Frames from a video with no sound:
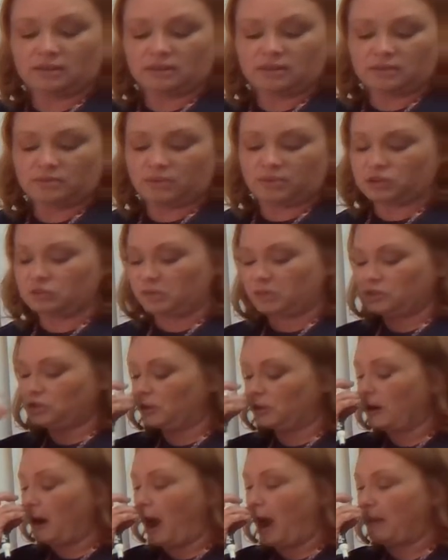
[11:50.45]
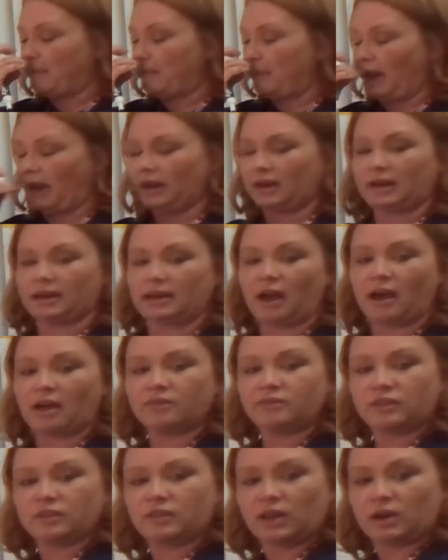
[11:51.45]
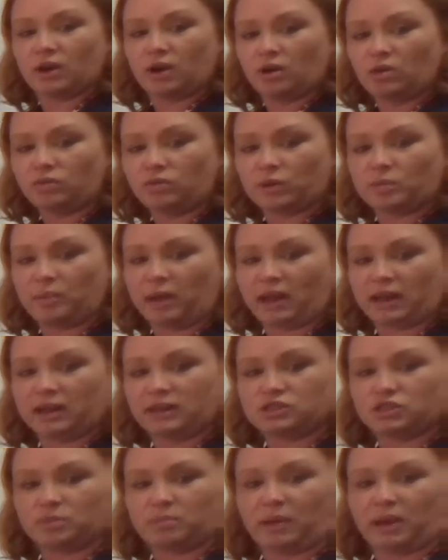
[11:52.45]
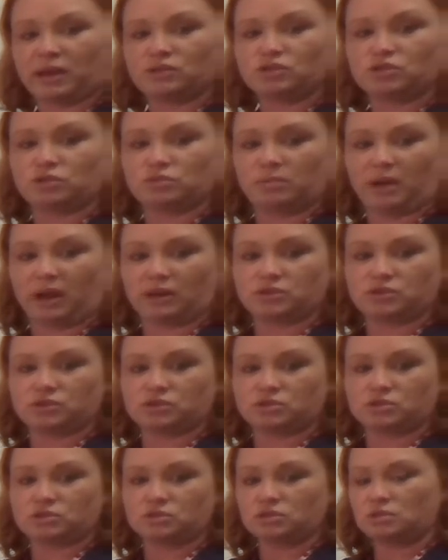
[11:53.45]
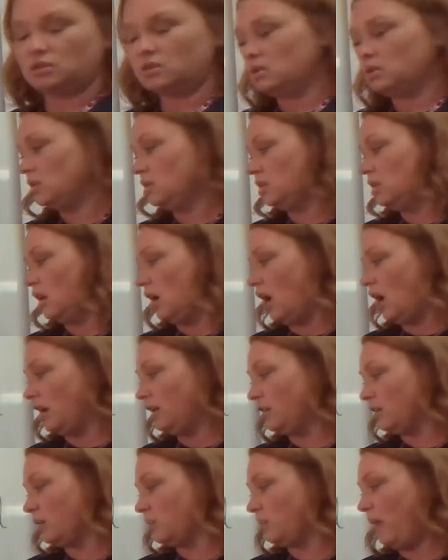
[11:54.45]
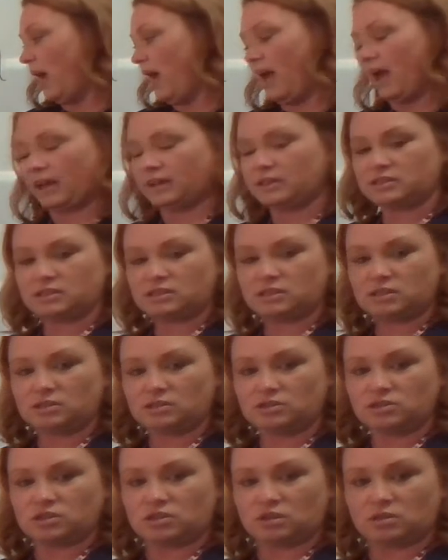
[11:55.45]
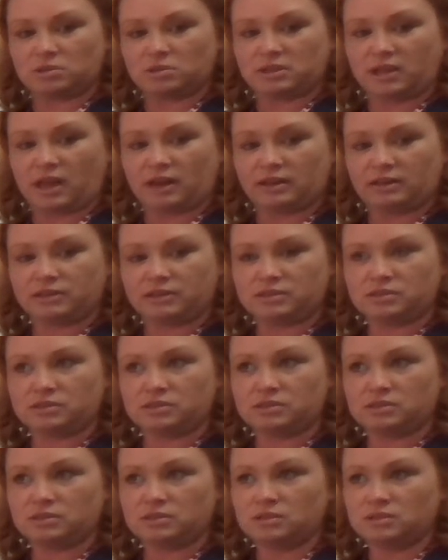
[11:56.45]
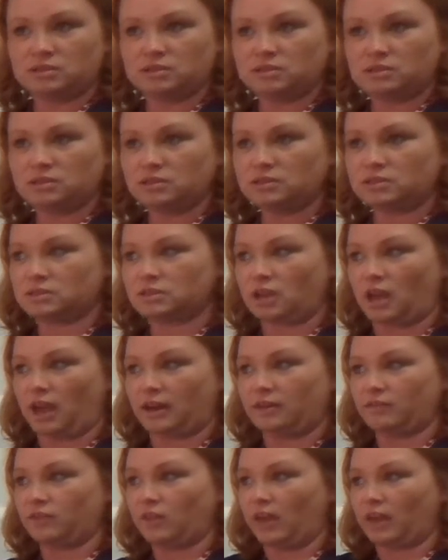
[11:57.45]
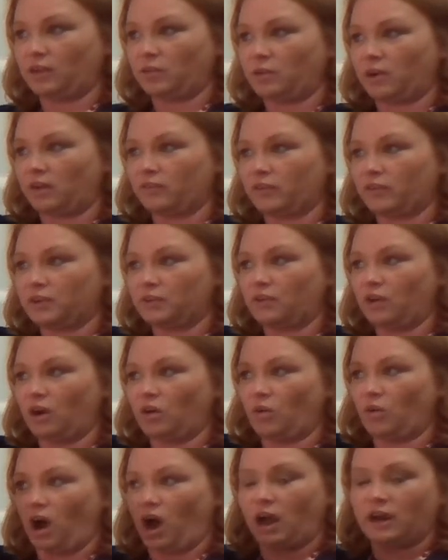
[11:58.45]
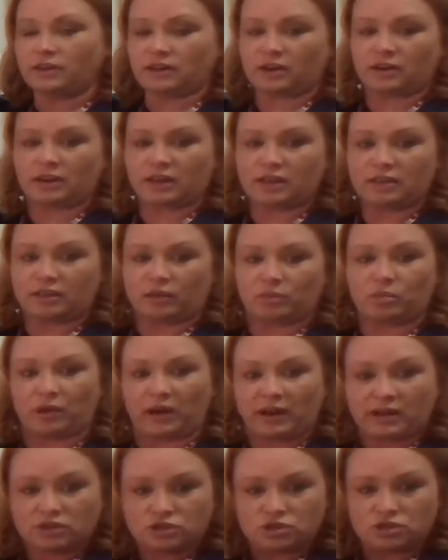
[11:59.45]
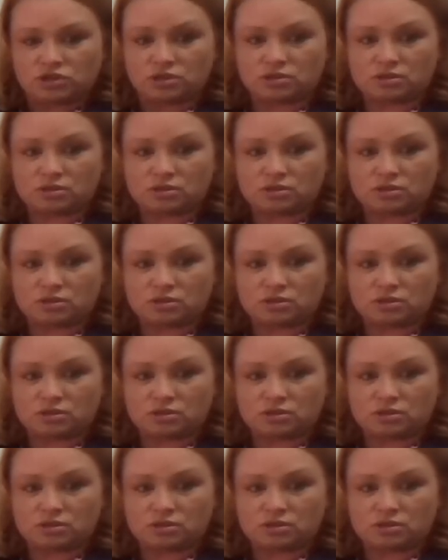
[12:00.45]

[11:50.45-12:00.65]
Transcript: which means you're not paid enough. And then overpaid is you're paid too much. Underpass, do you know what that is? It's kind of like whenever you go underneath a bridge